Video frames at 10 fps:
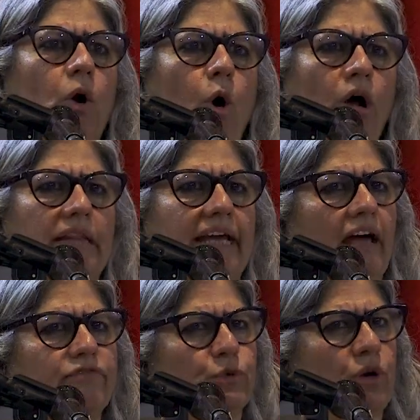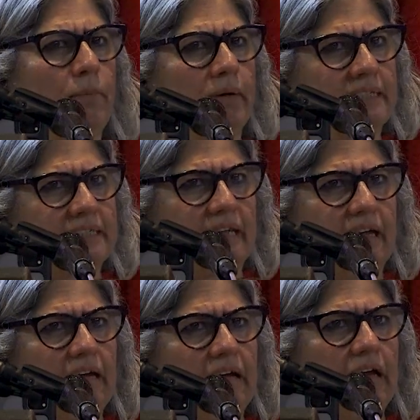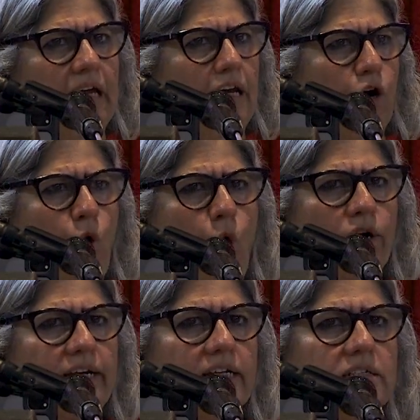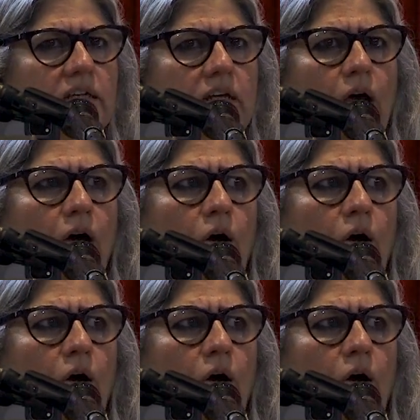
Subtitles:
all they have to come and say in a court is,